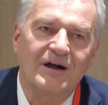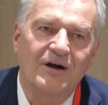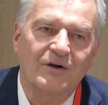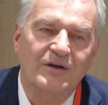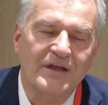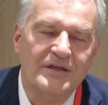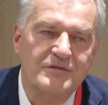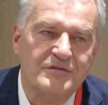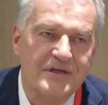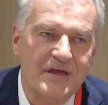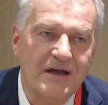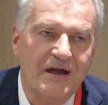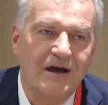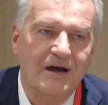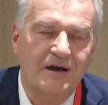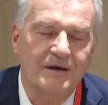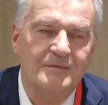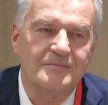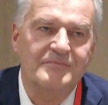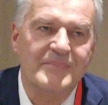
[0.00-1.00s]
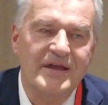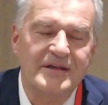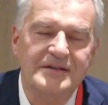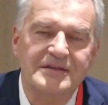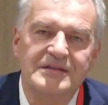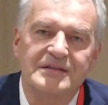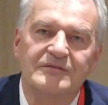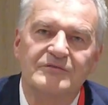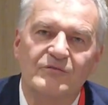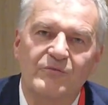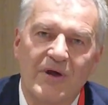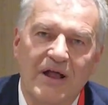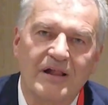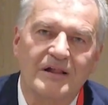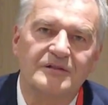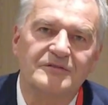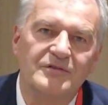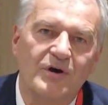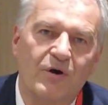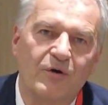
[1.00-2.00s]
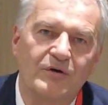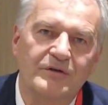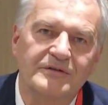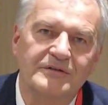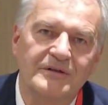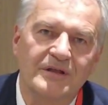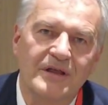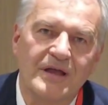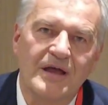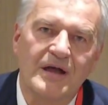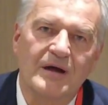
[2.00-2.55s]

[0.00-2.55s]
Okay, there are many well-known